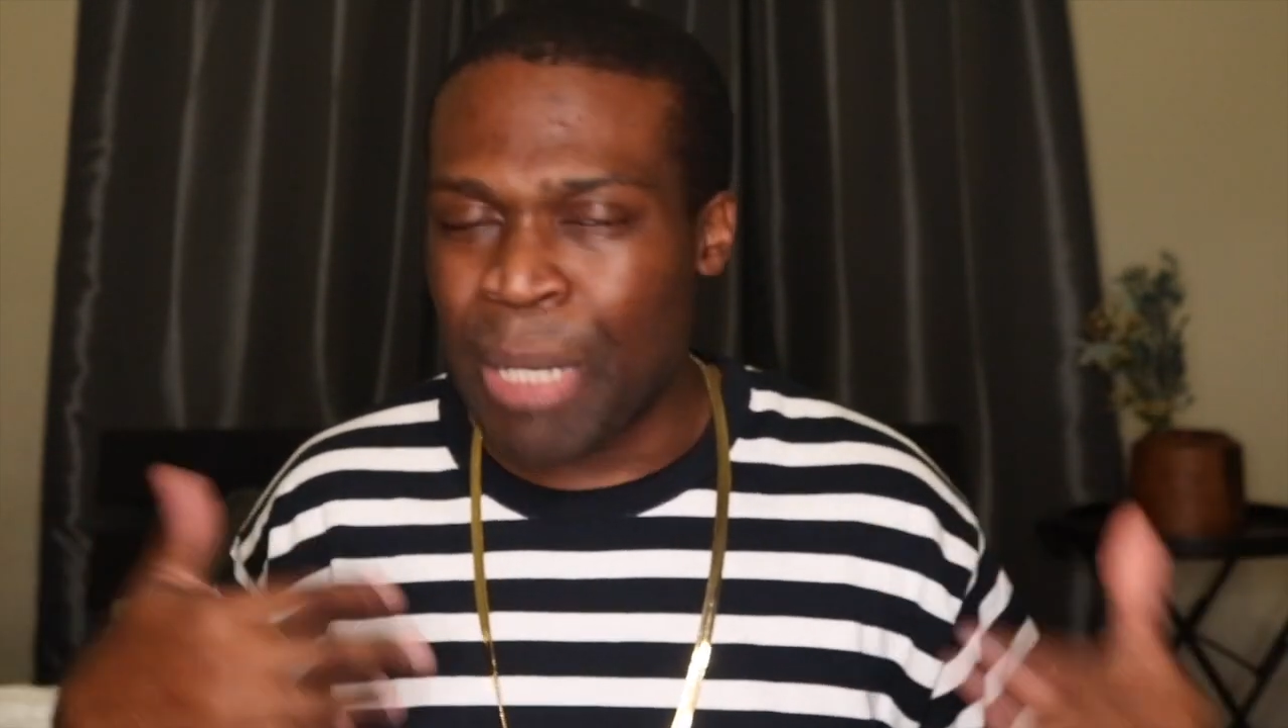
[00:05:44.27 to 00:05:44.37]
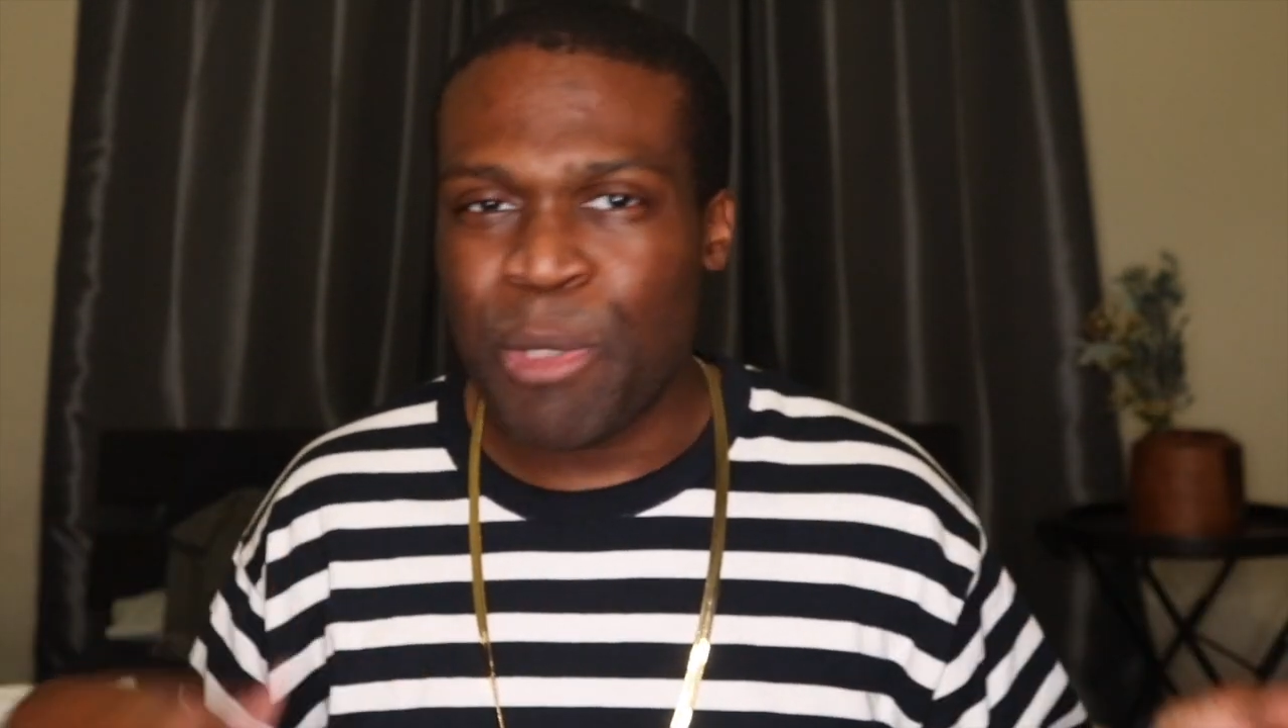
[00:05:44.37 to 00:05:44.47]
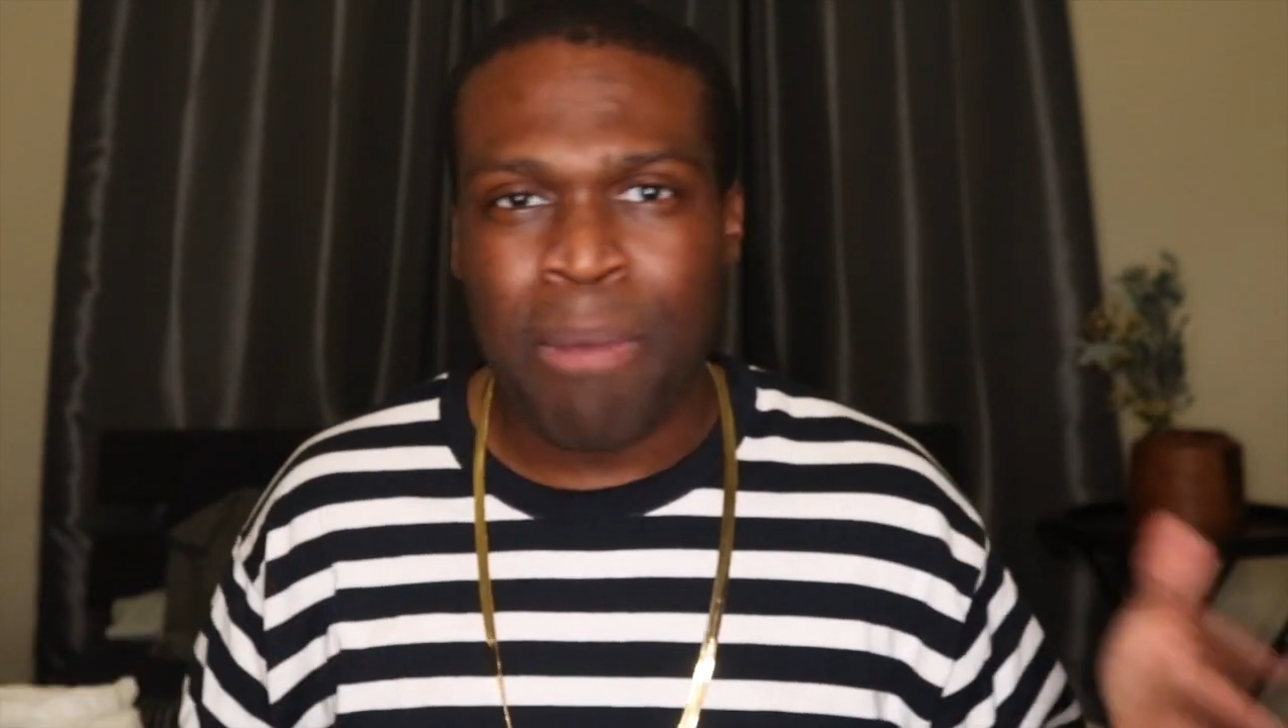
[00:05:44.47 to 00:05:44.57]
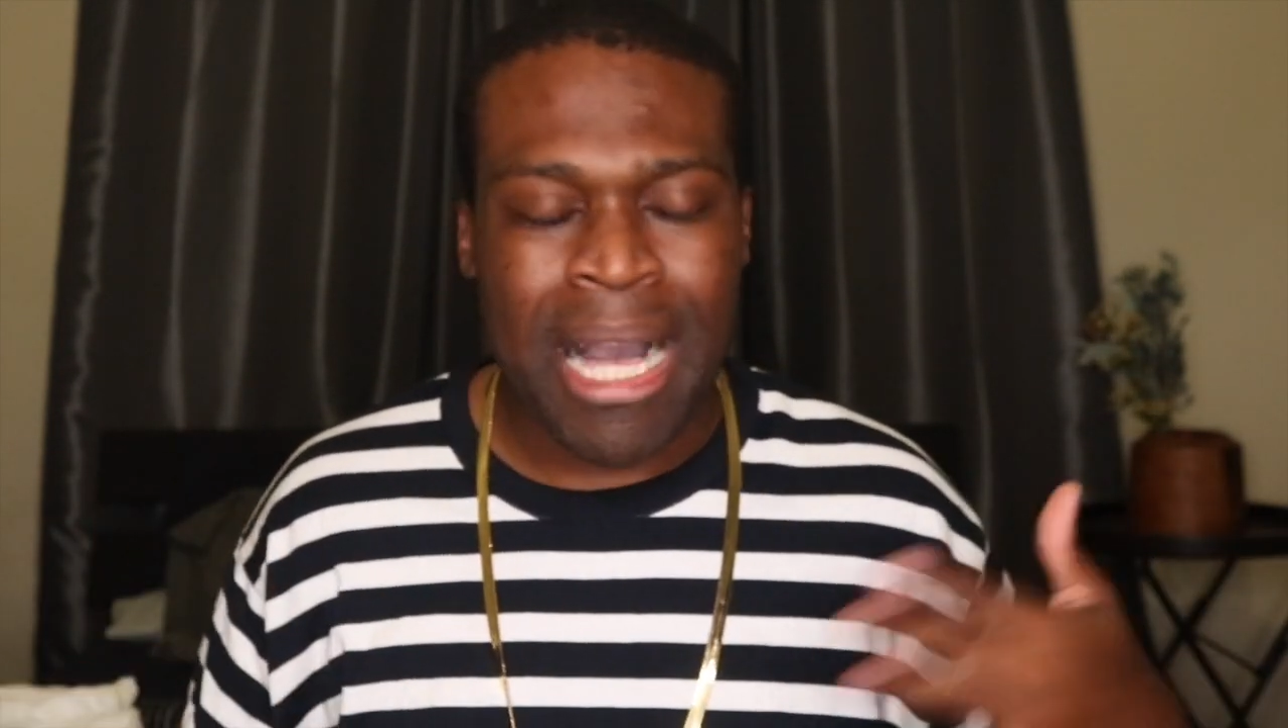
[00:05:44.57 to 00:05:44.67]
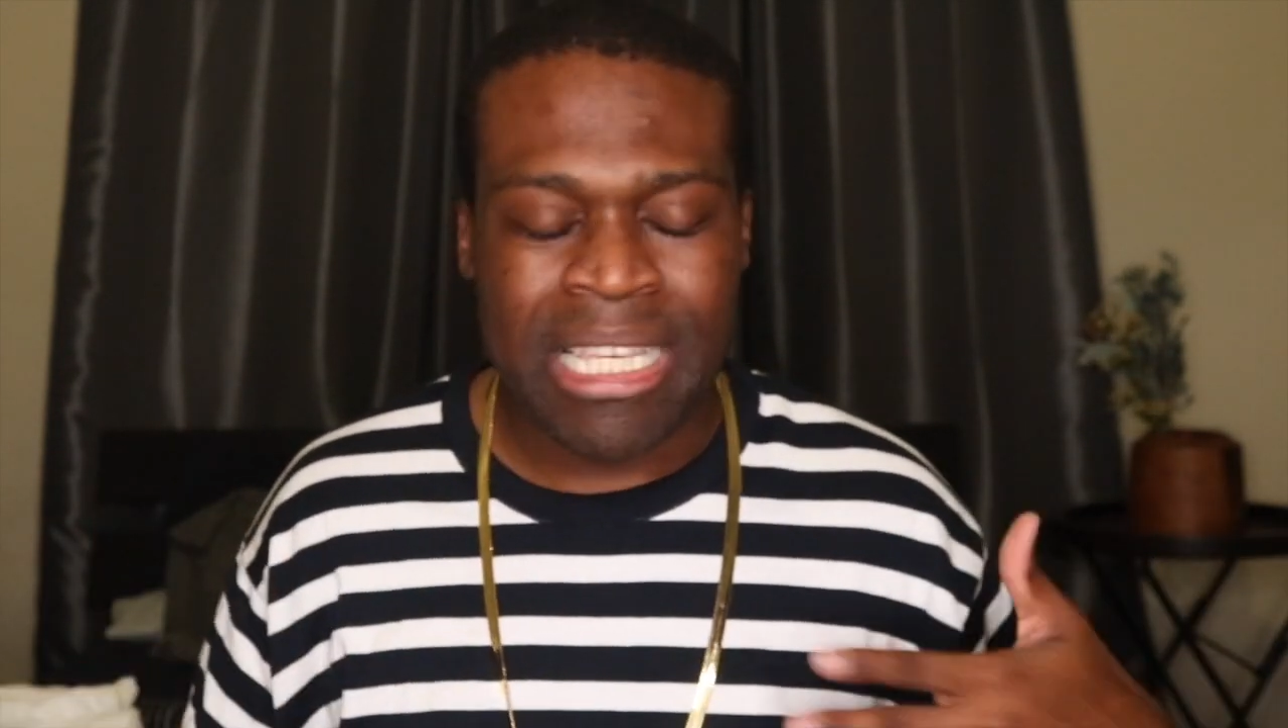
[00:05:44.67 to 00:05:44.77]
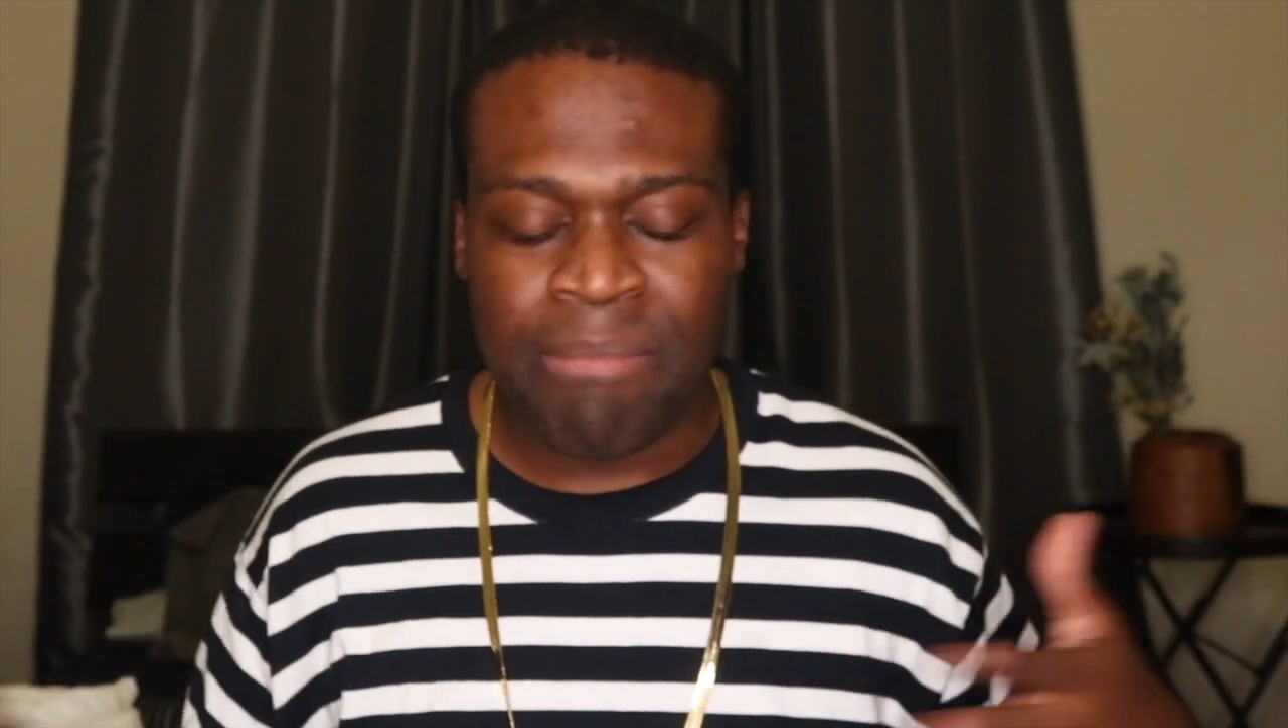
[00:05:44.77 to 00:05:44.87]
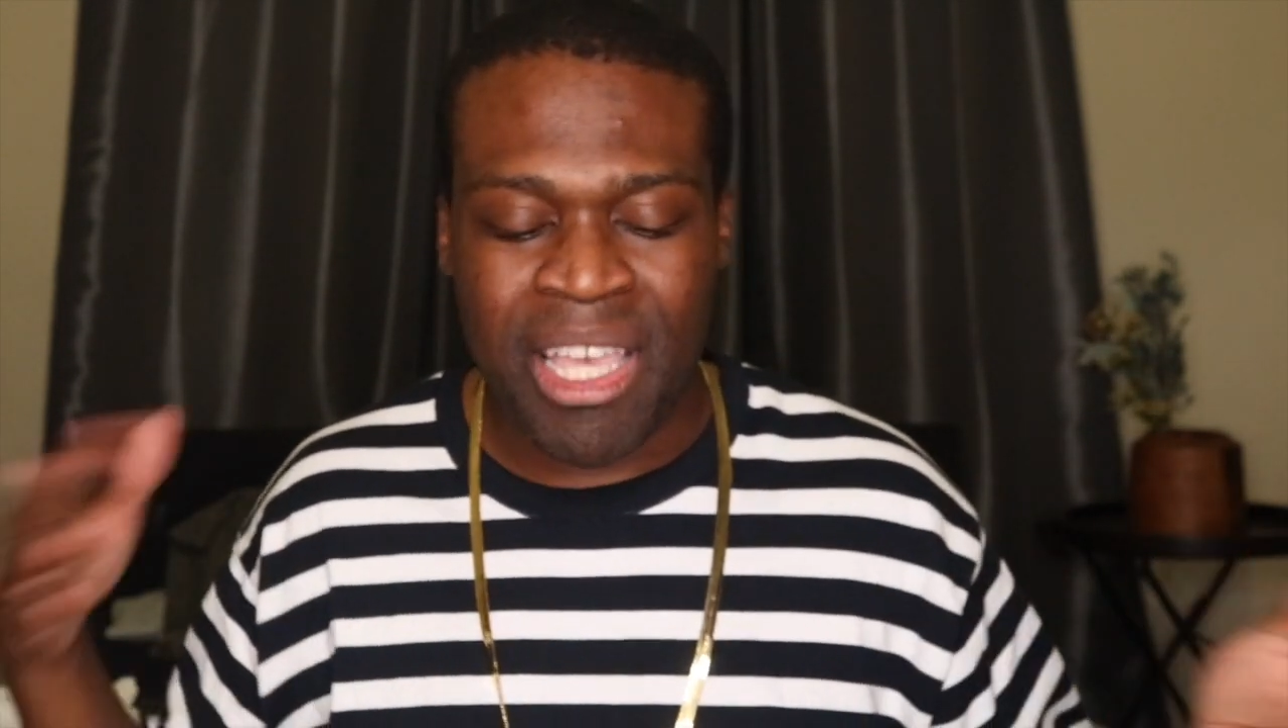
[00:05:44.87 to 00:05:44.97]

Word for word: up your pocket,